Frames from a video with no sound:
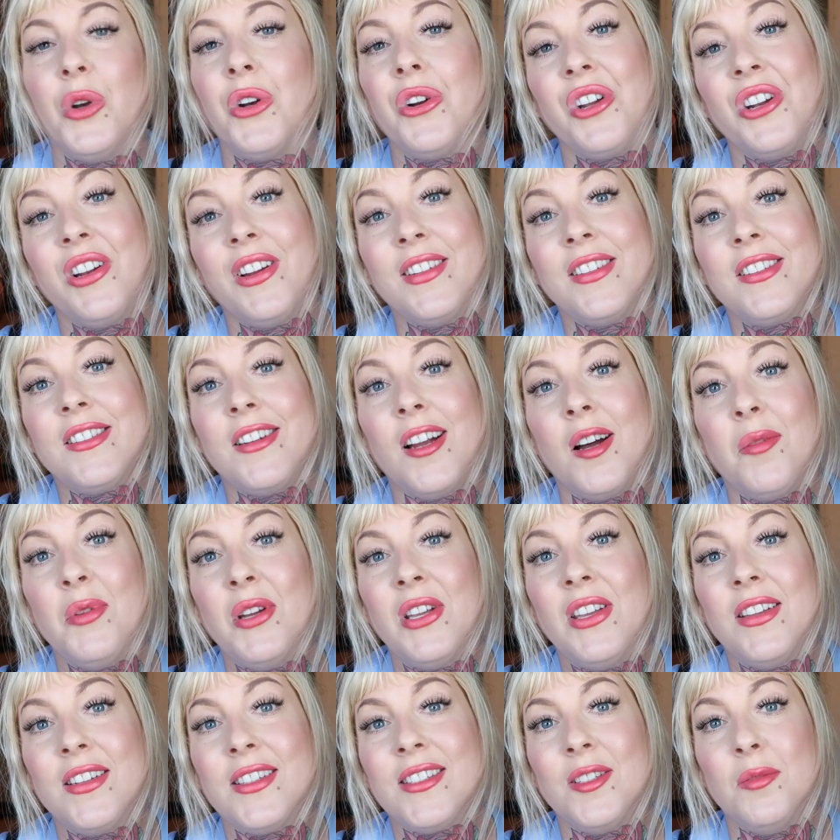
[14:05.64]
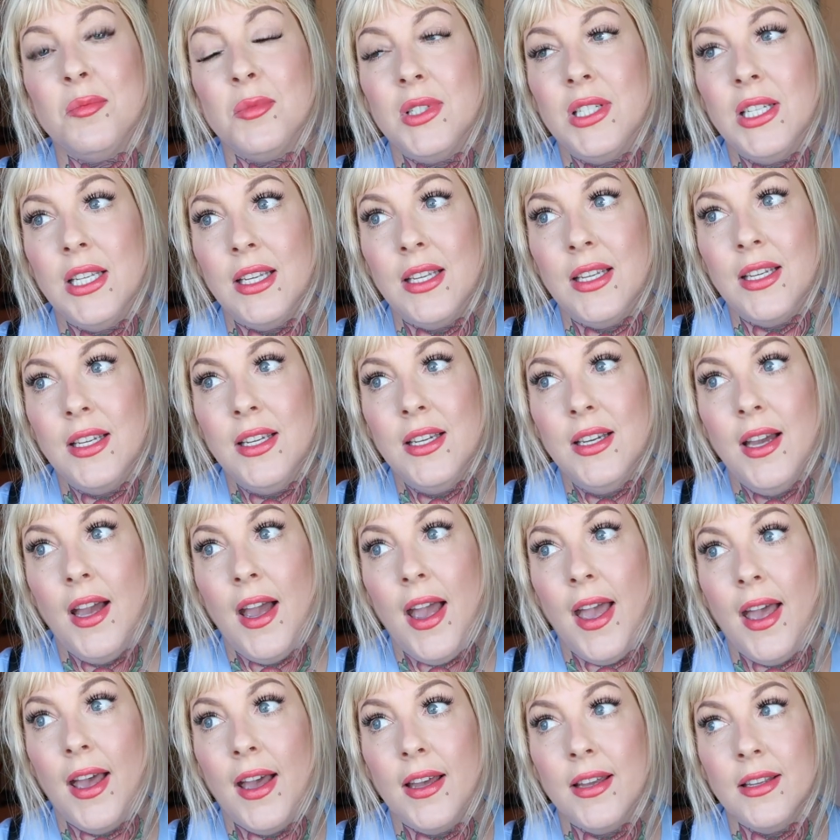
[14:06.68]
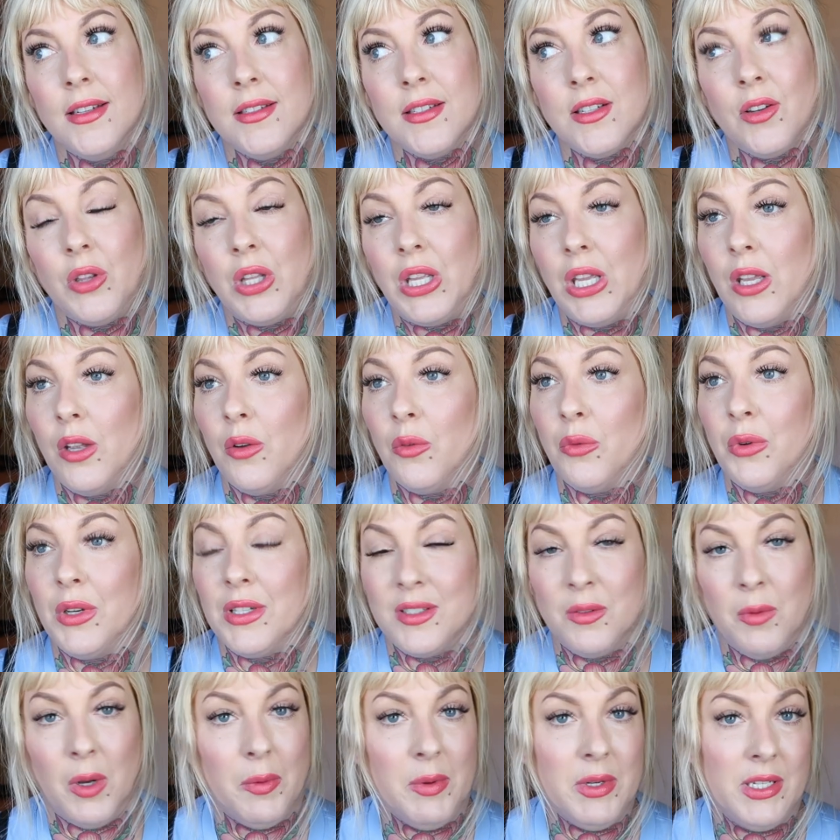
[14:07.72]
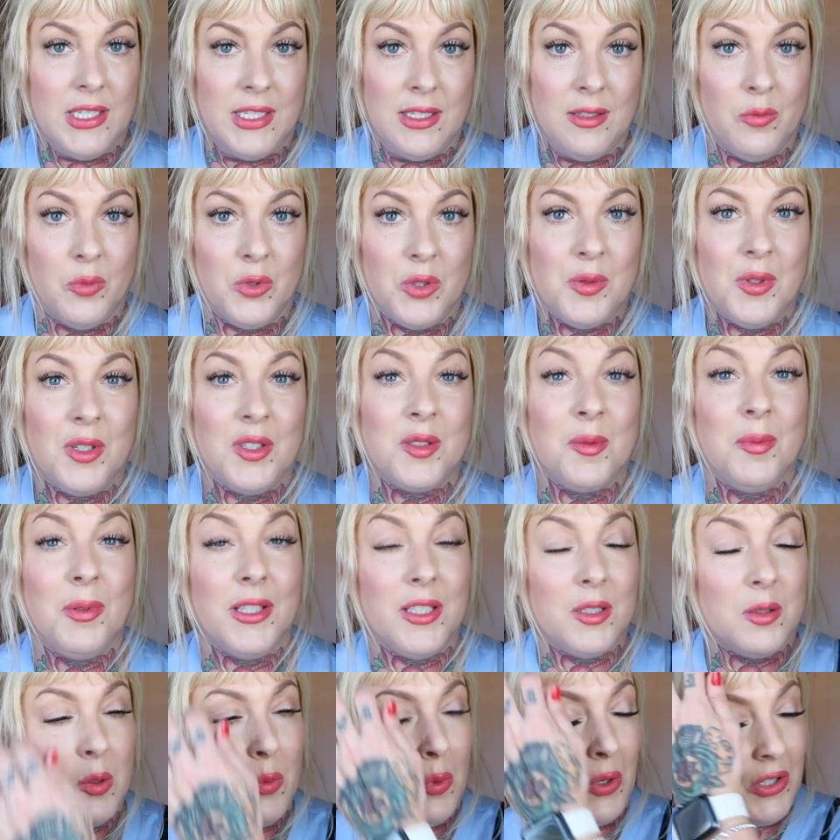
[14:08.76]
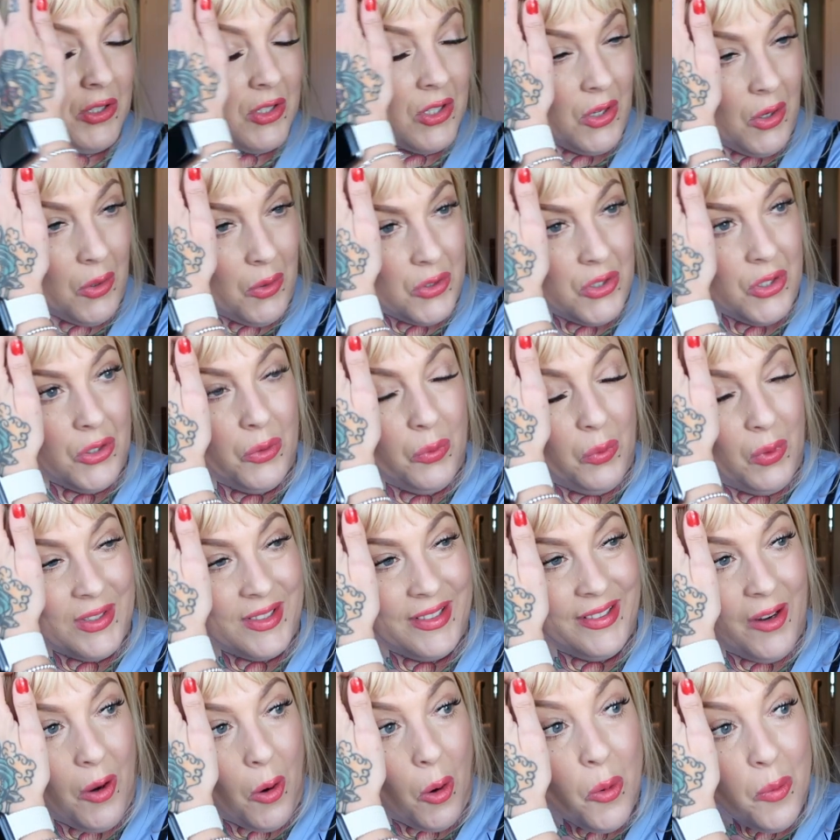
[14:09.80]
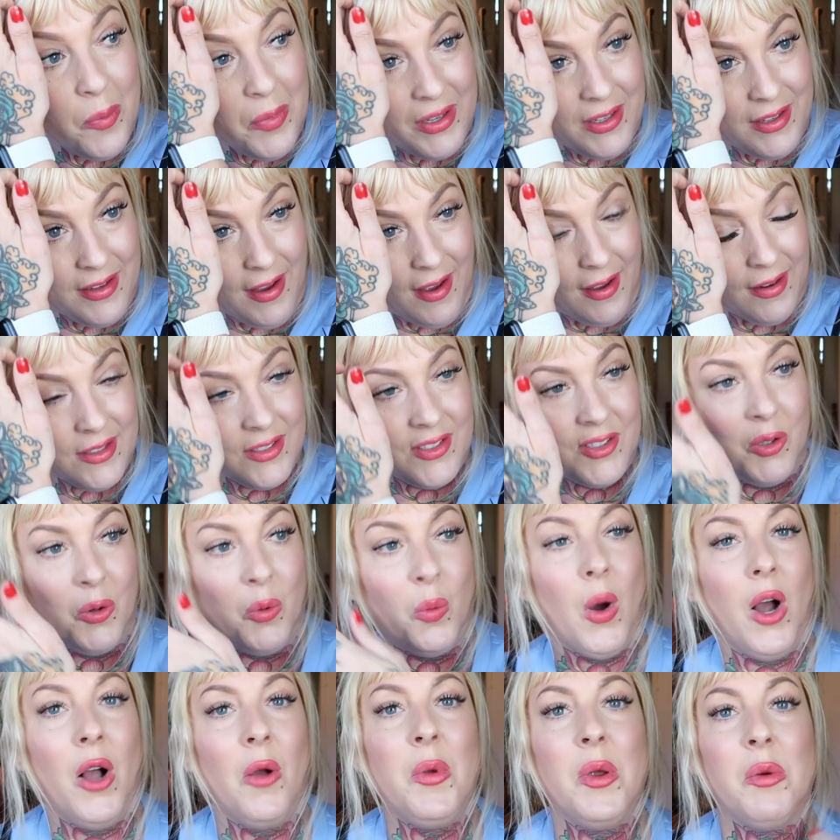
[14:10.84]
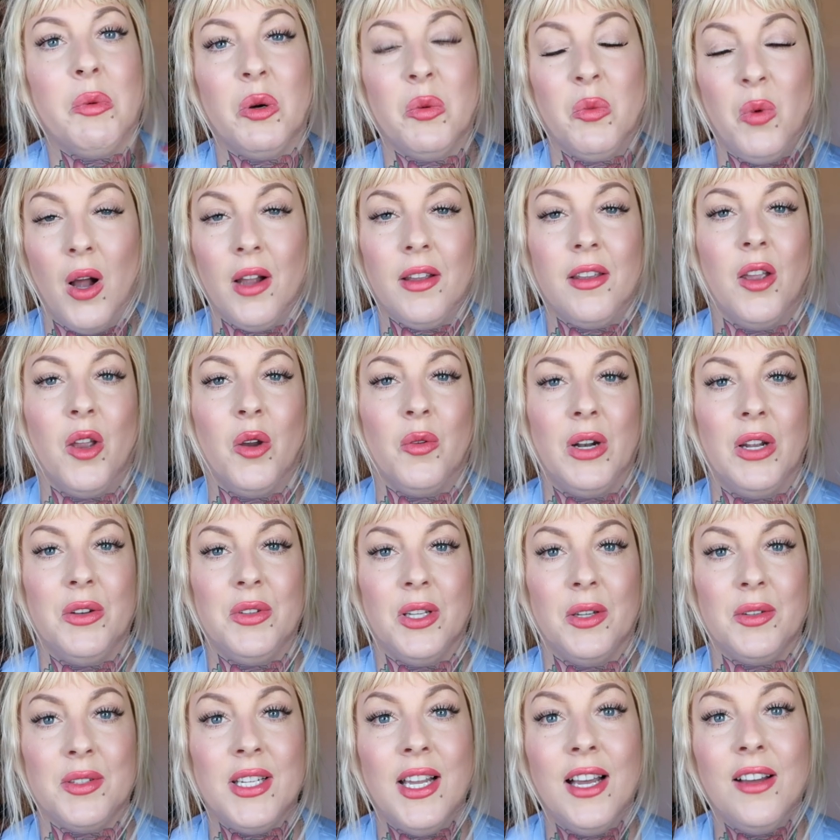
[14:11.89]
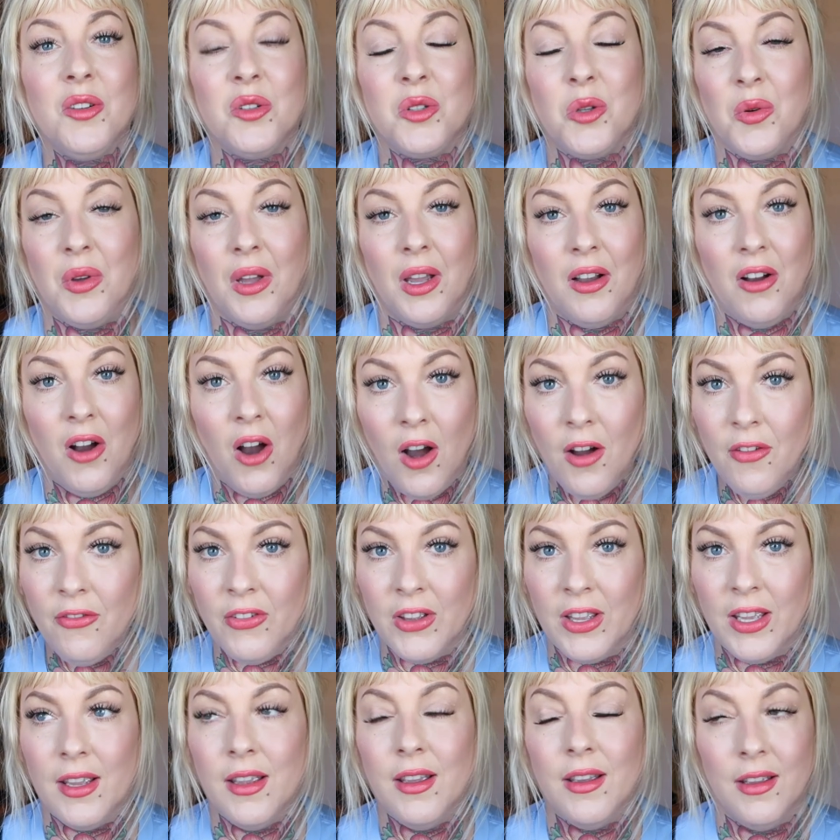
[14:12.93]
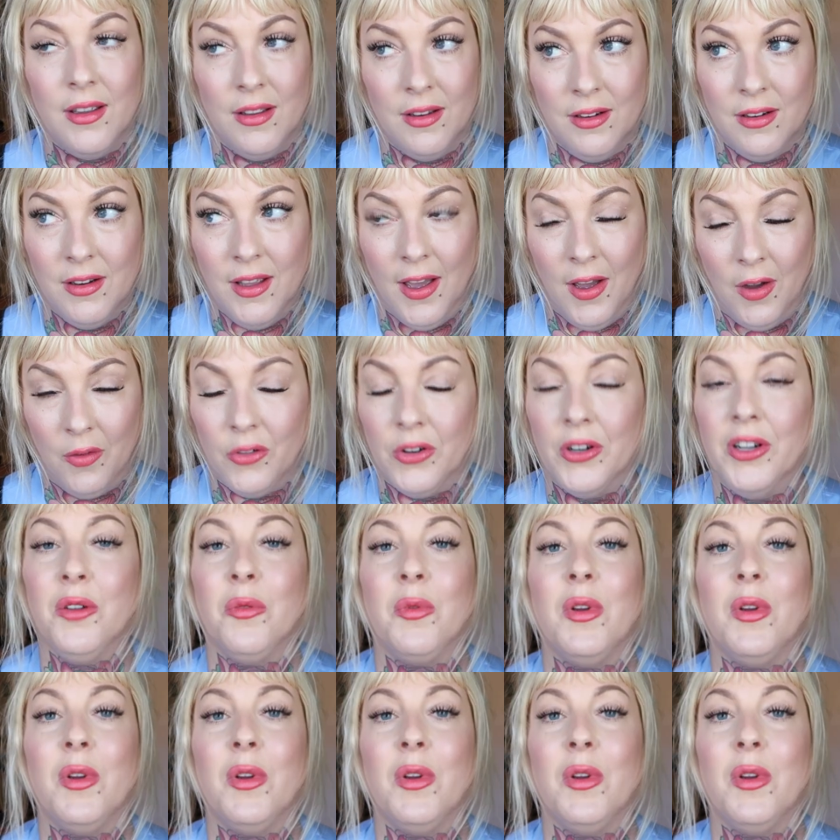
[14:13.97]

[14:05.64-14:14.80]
we were gonna stop and get some tea and the reason why we didn't was because the place we wanted to go to wasn't open yet. So while we were walking around downtown to go get coffee in Everett,